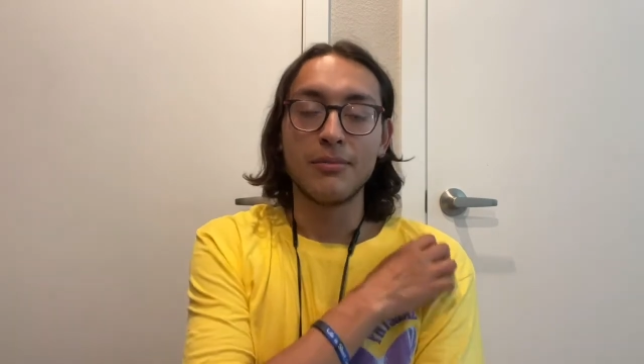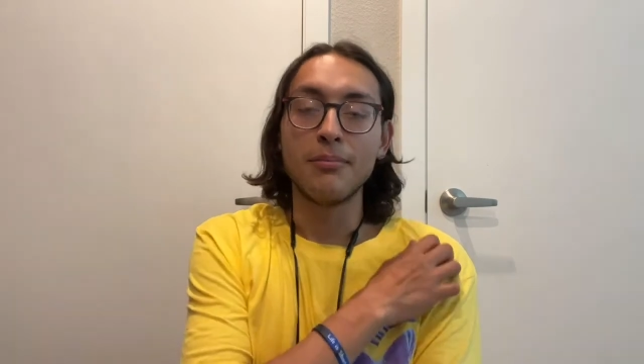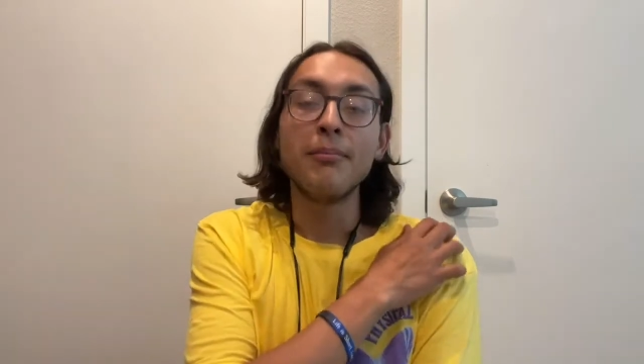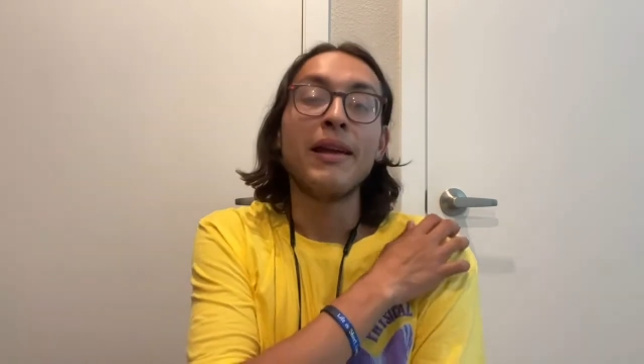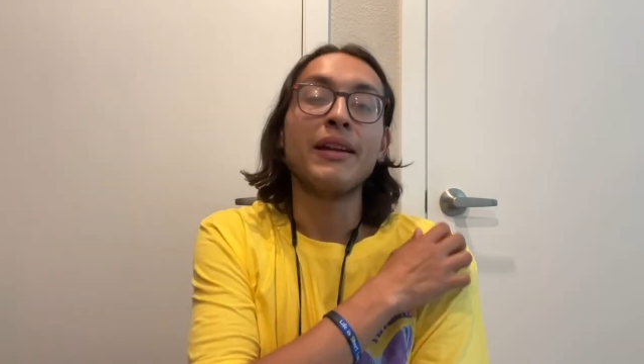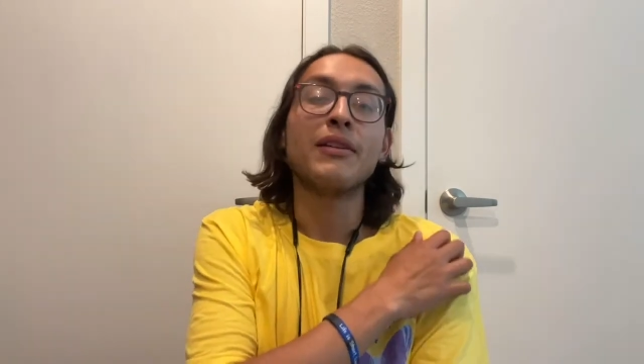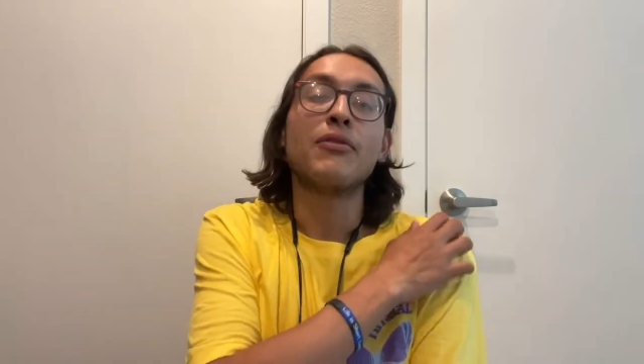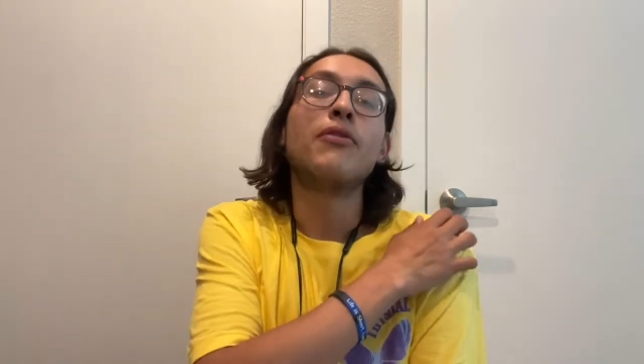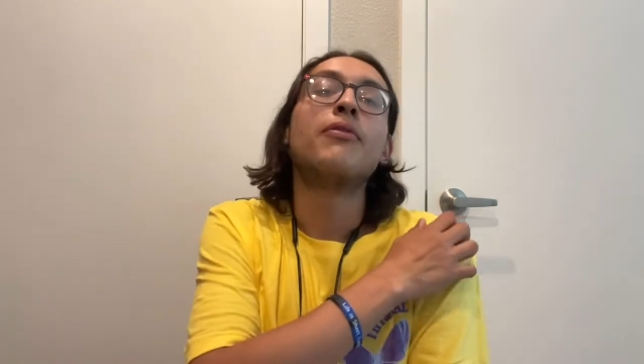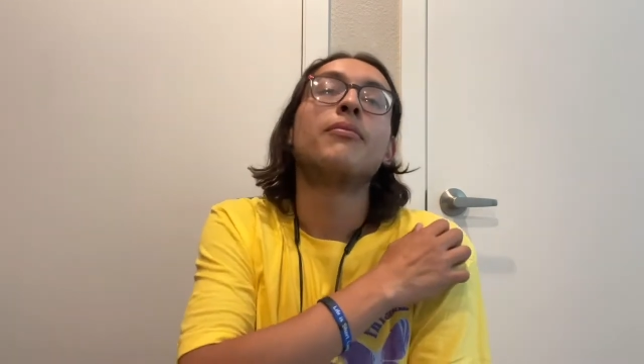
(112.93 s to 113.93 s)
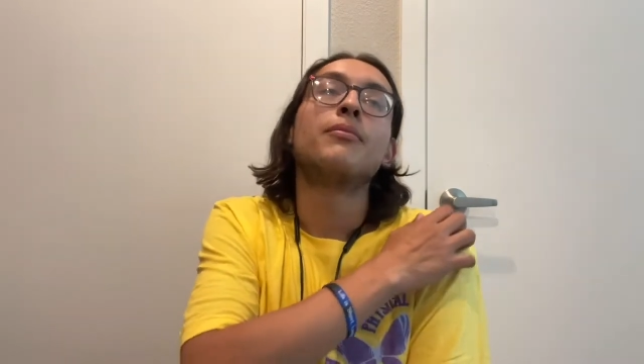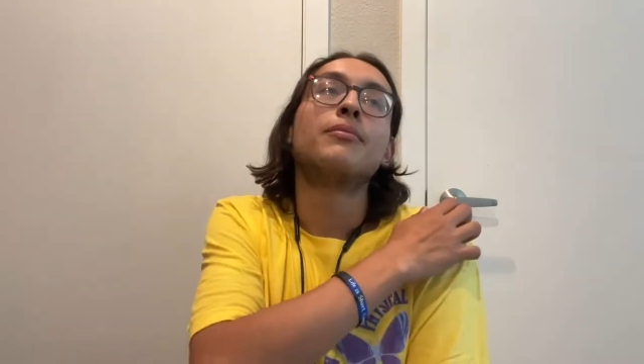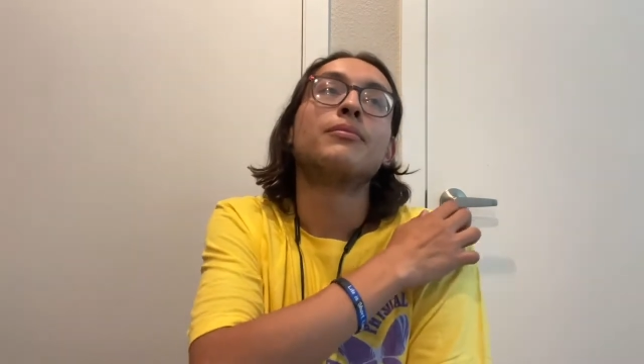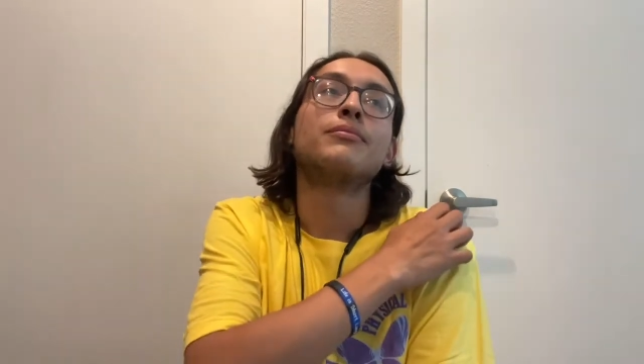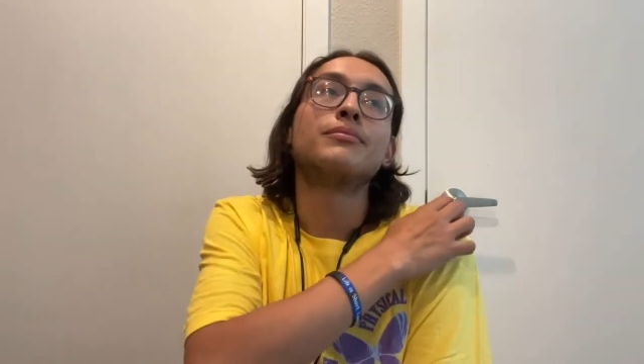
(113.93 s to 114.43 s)
make,
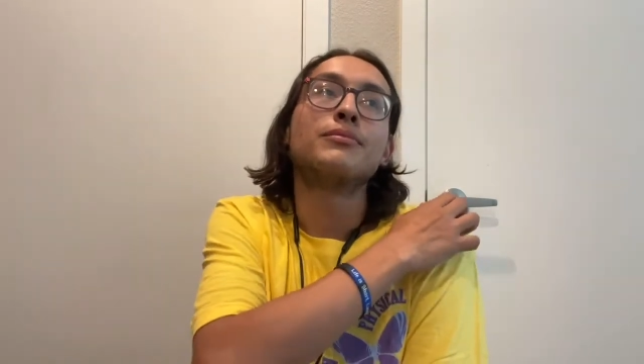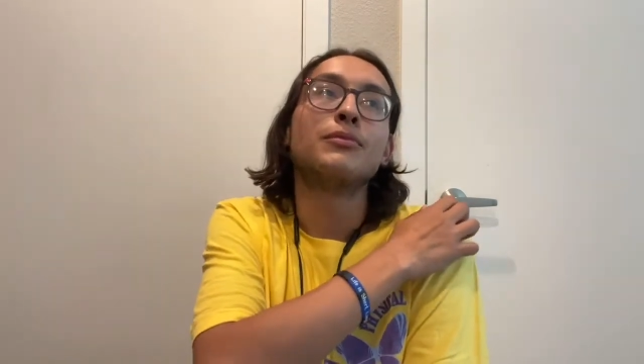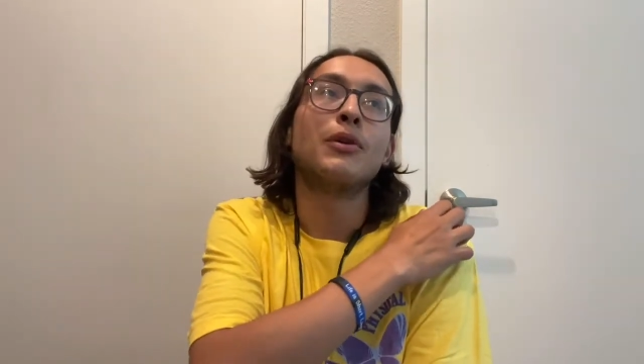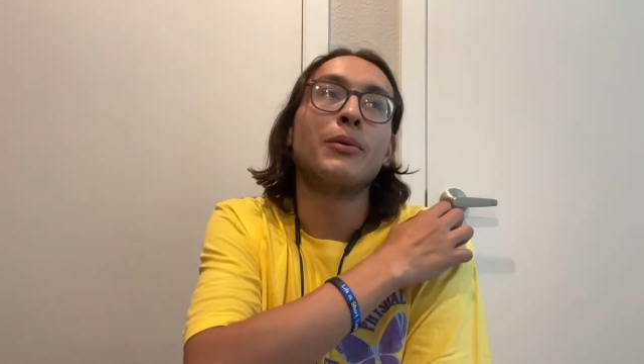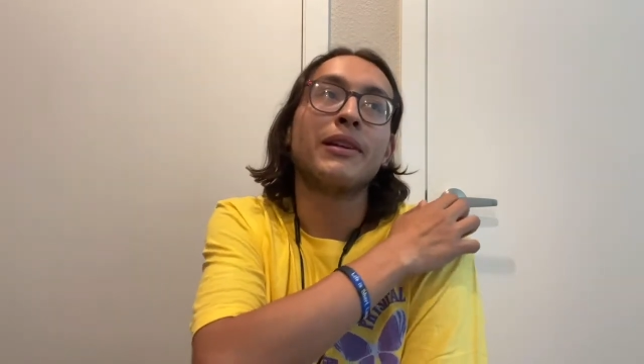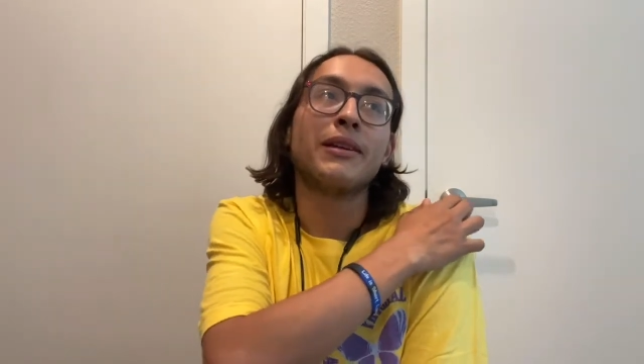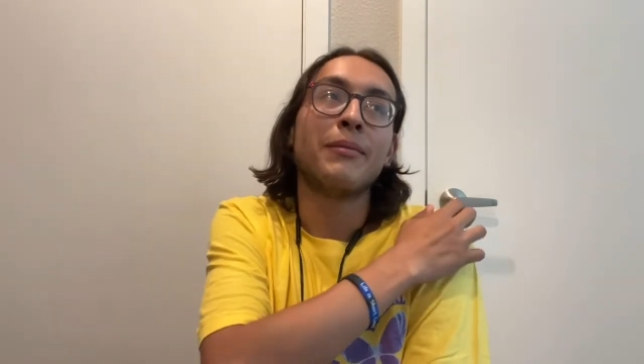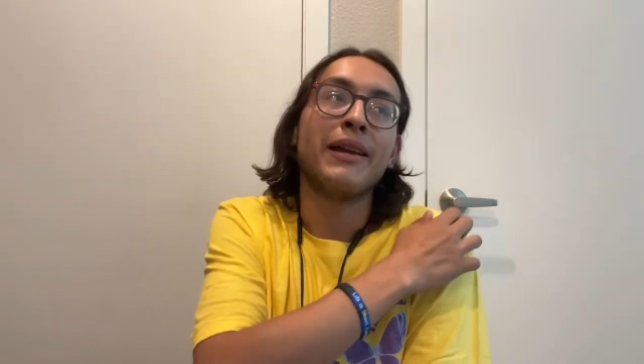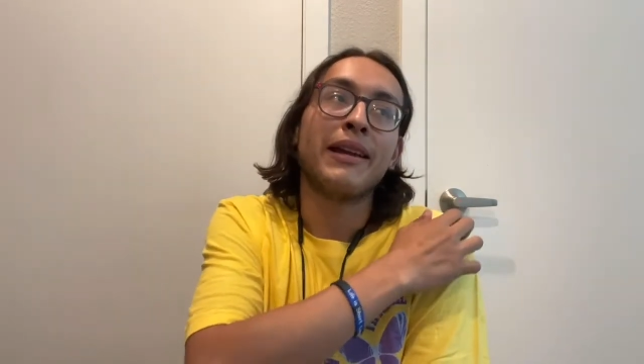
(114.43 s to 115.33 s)
what we can